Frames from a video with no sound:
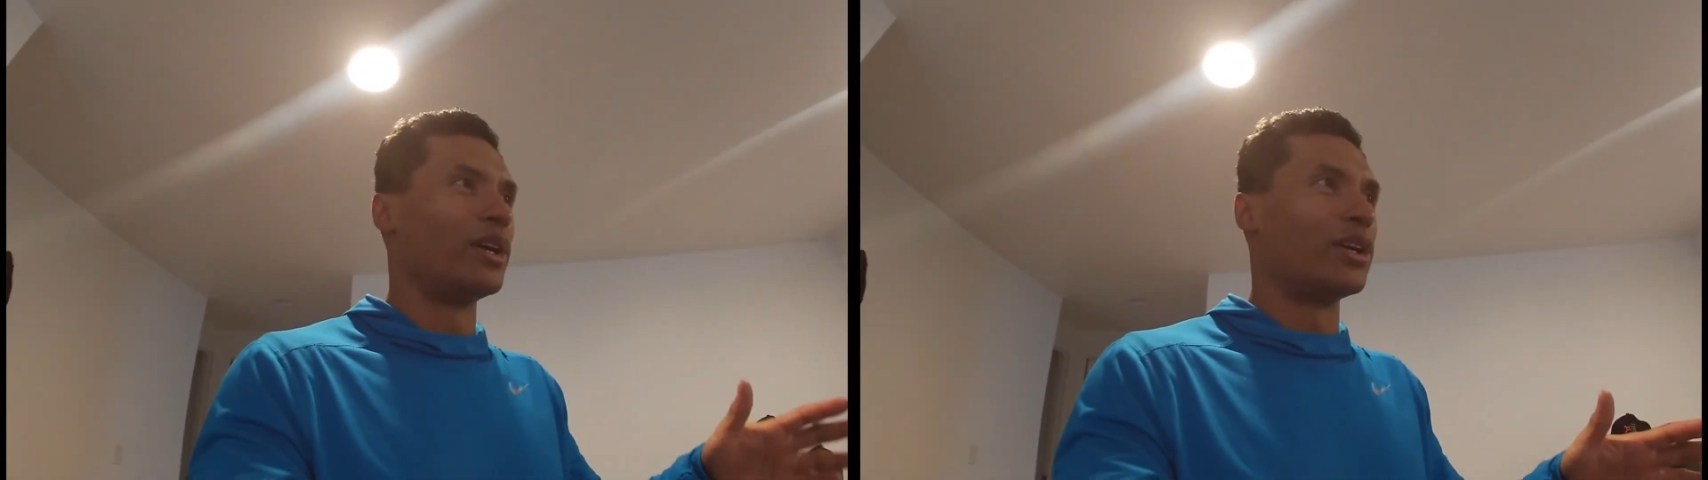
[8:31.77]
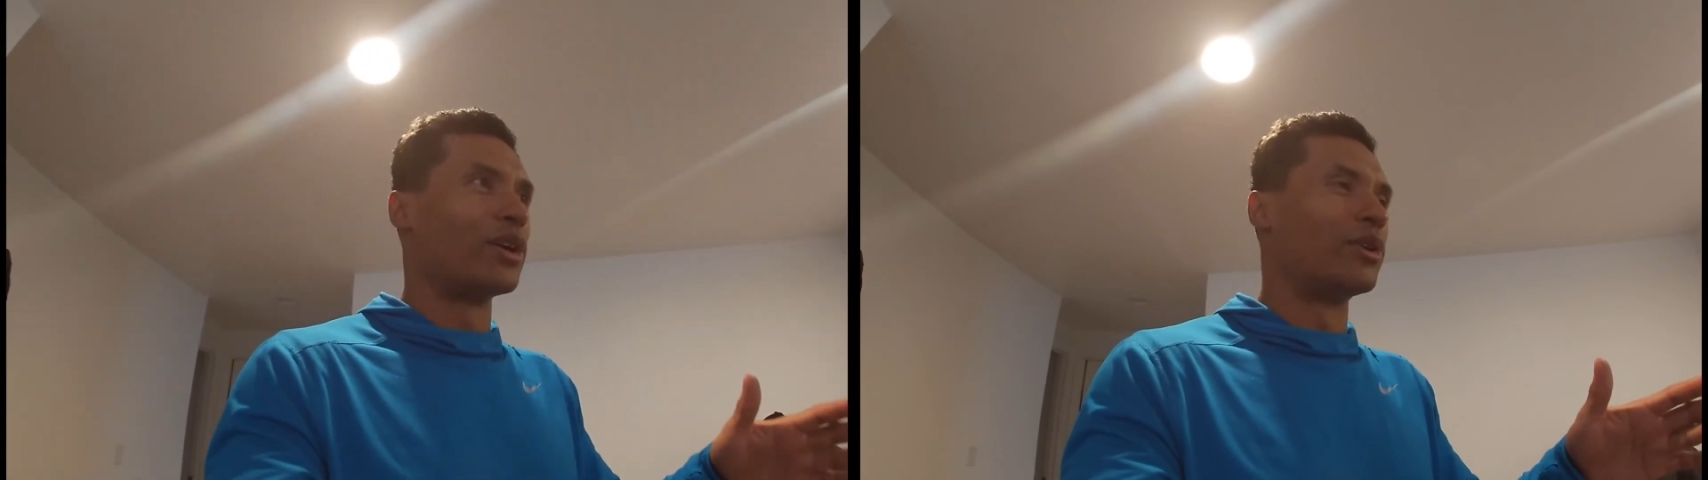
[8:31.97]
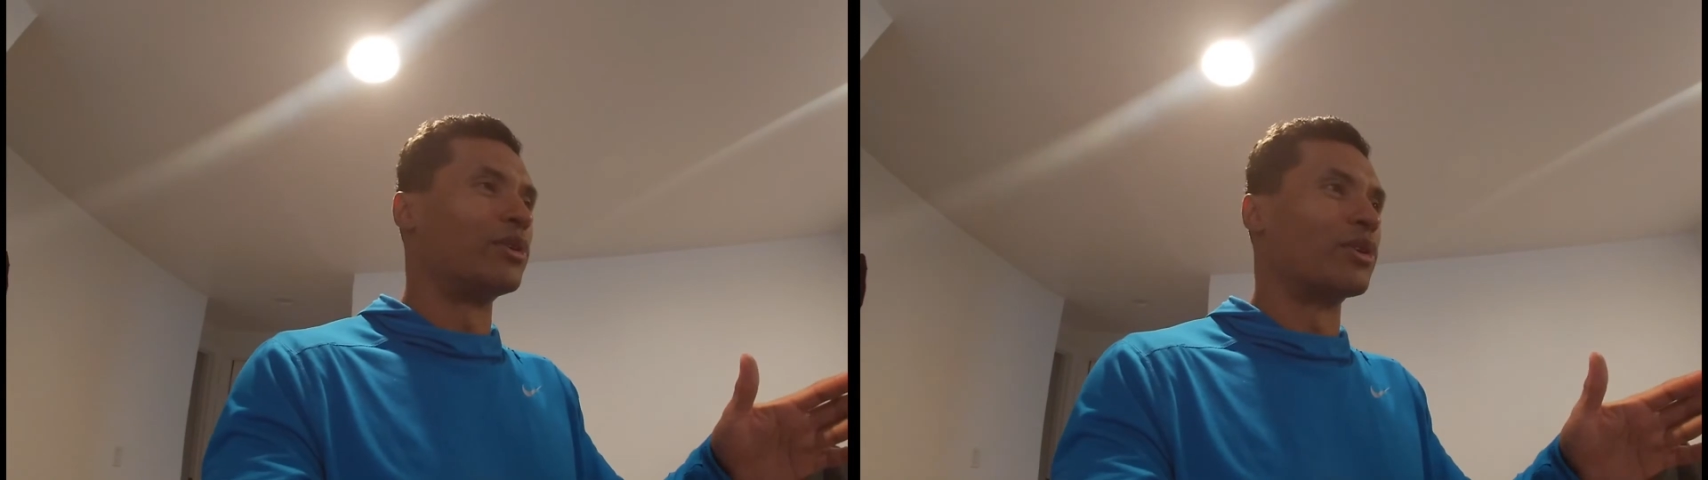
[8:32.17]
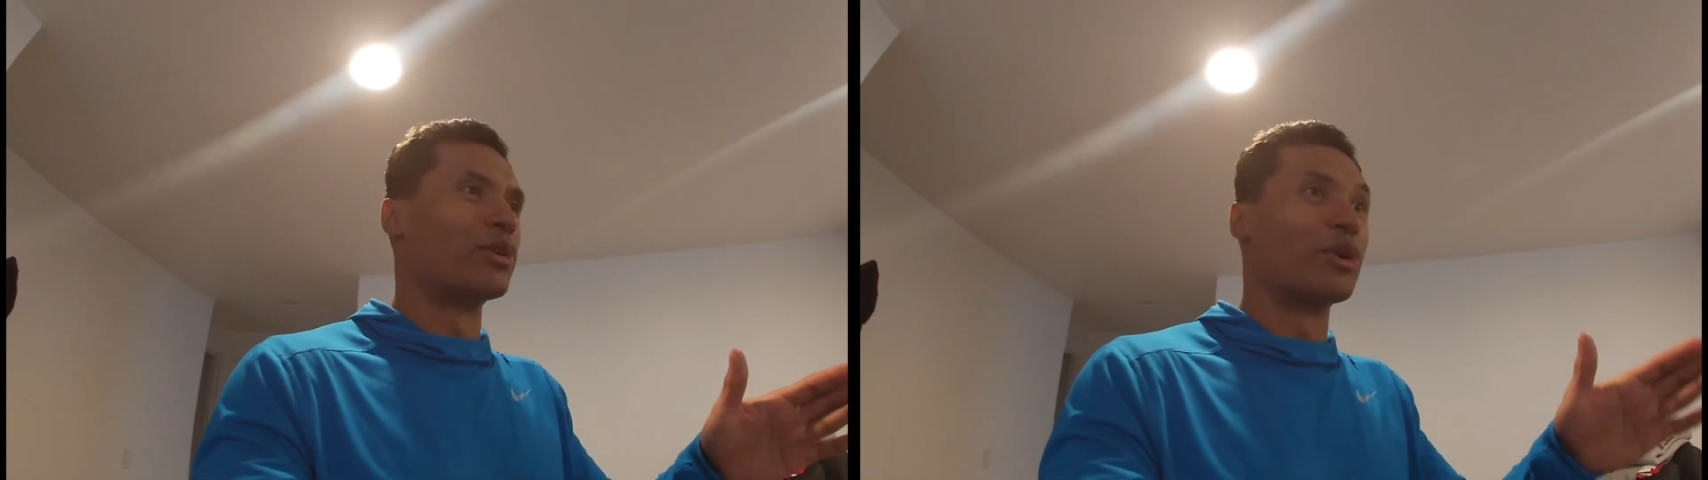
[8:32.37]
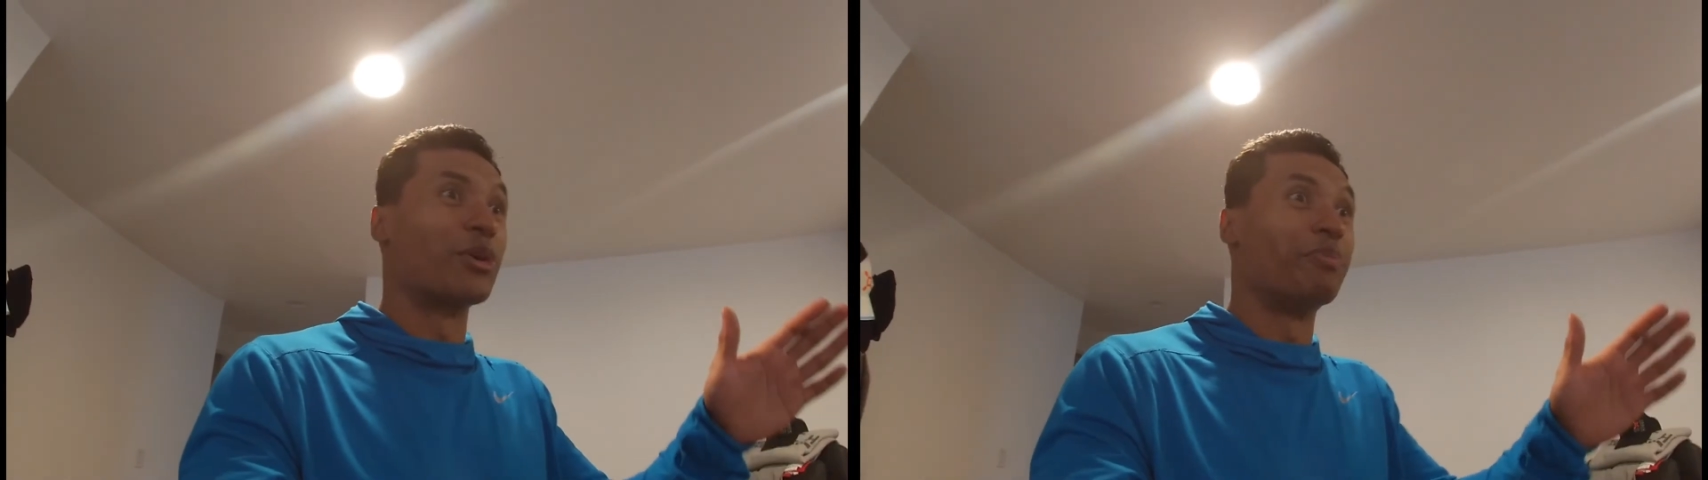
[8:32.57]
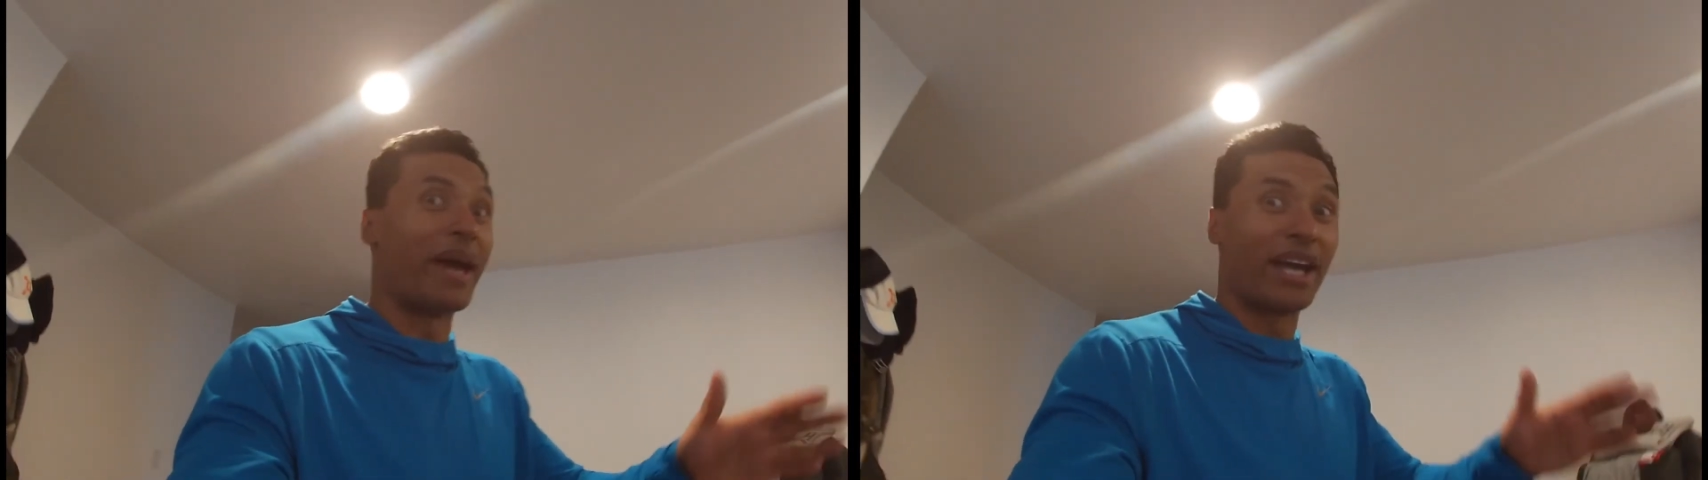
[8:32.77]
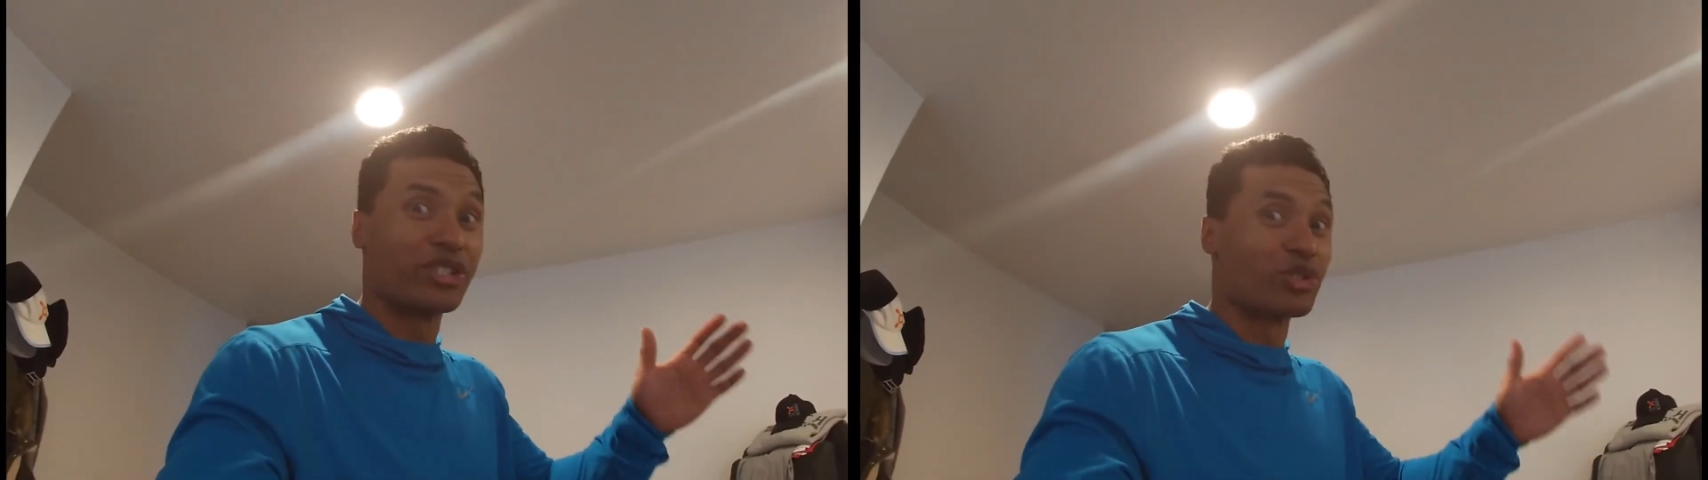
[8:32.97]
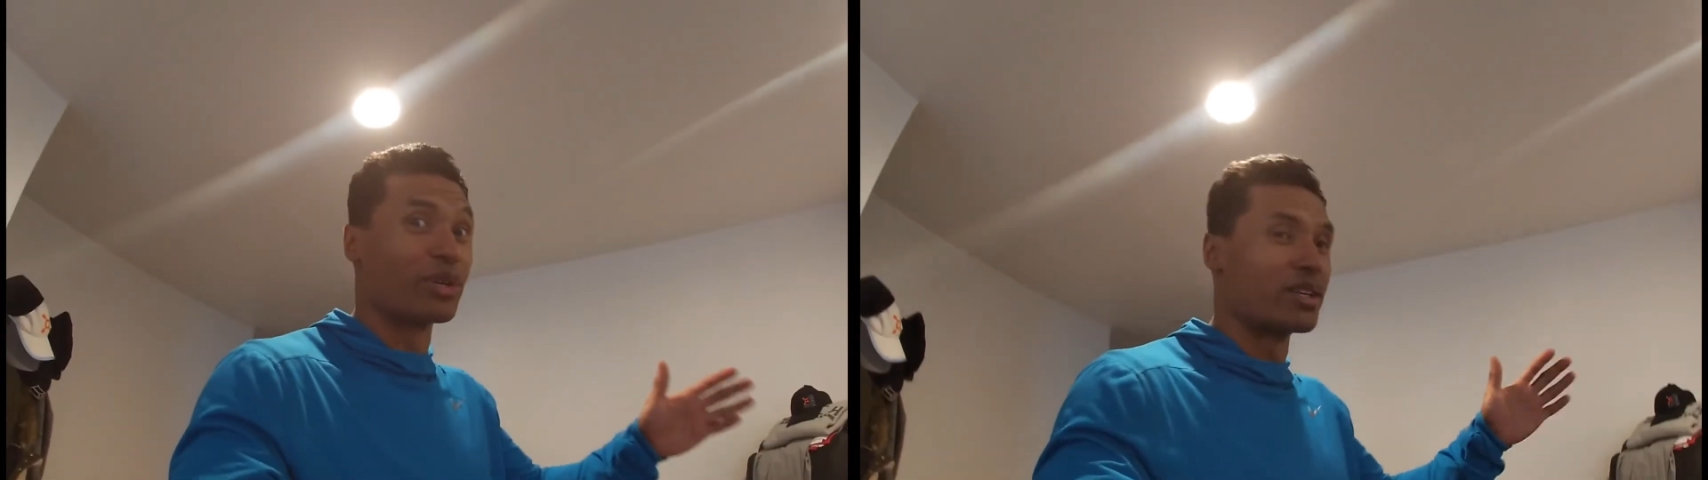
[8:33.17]
or bad
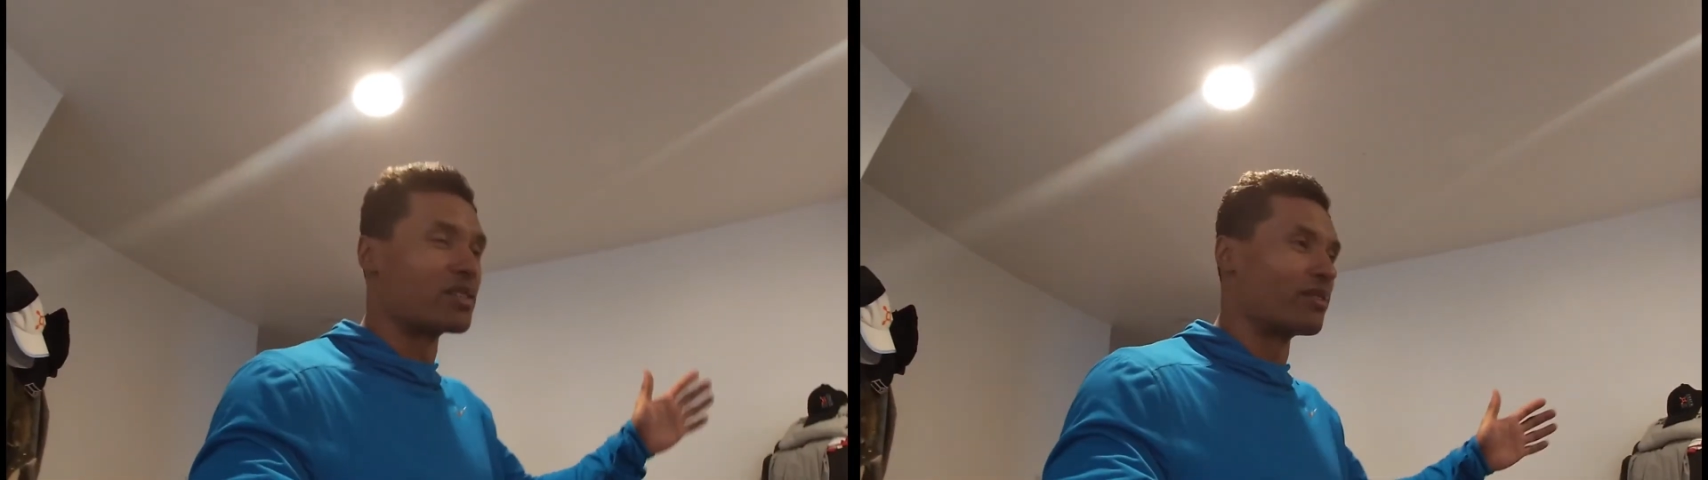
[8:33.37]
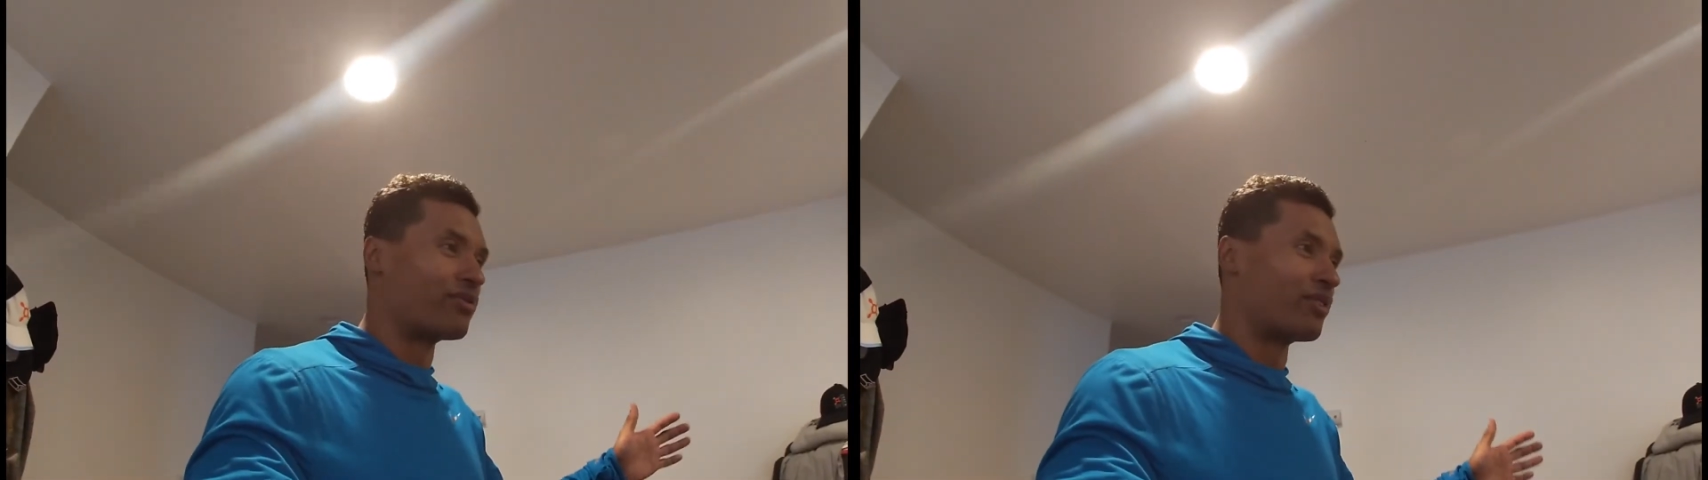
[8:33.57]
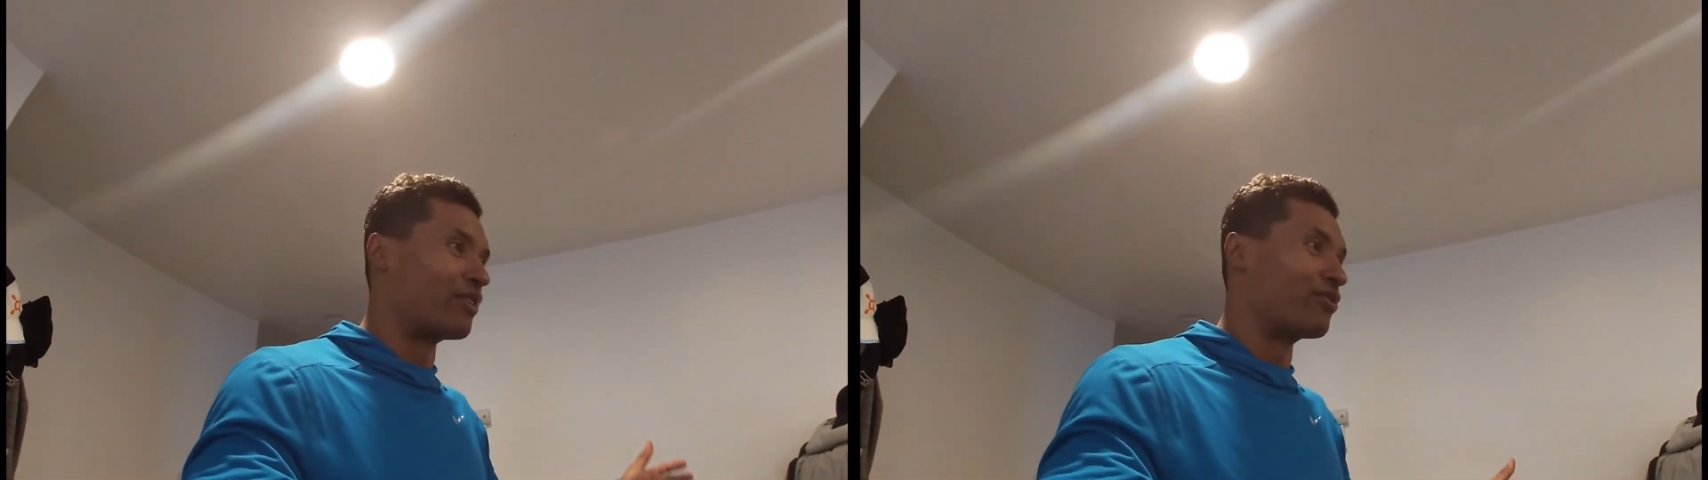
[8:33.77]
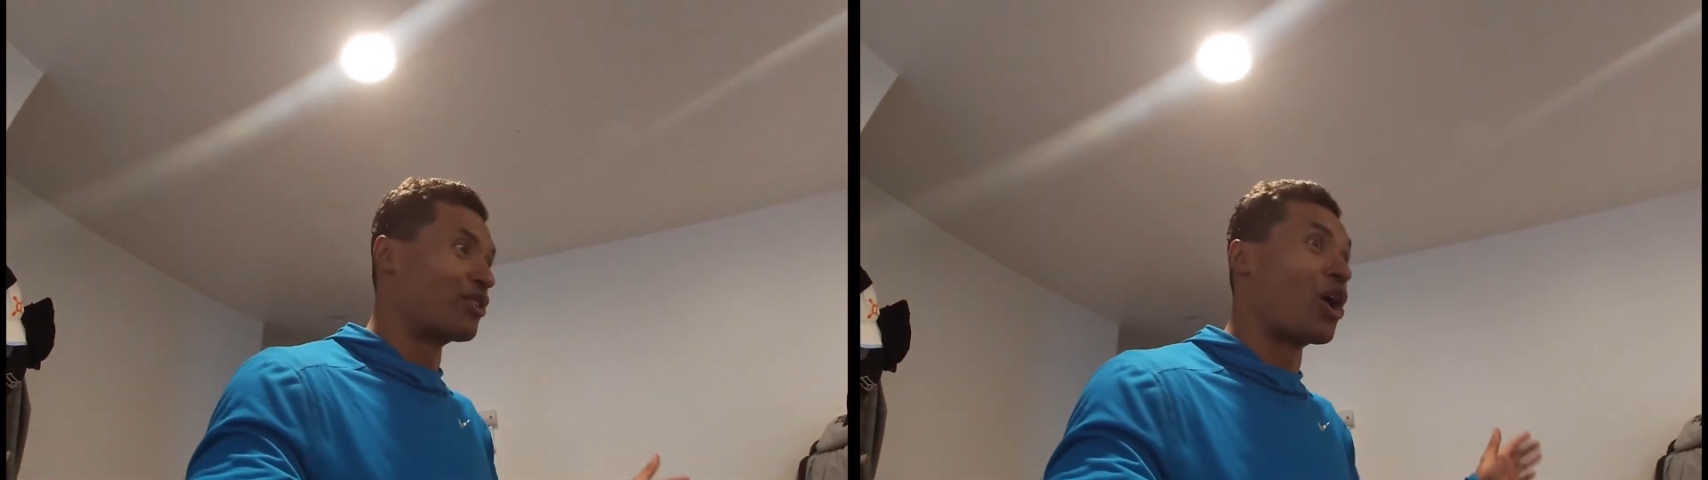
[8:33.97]
streaks of